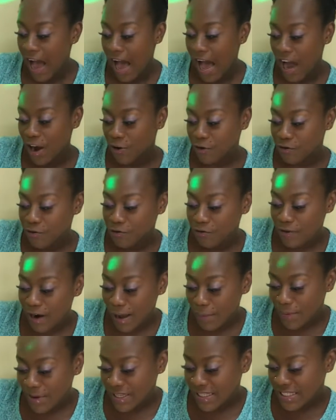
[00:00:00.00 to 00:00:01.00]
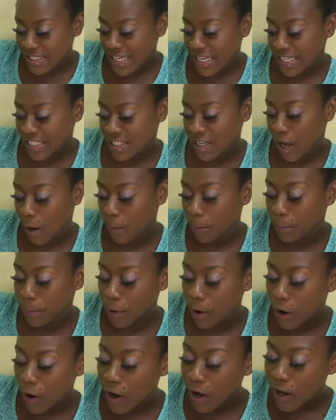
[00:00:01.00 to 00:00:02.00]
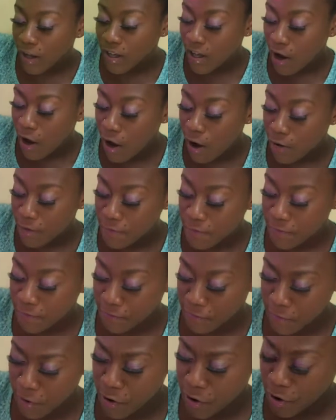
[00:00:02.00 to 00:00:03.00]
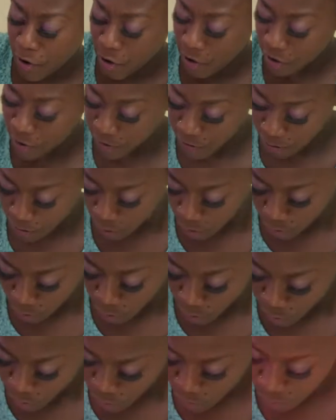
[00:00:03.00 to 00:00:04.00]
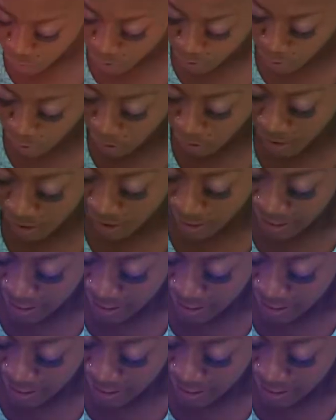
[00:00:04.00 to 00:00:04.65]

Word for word: A rabbit is a ball of fur. Ooh, look.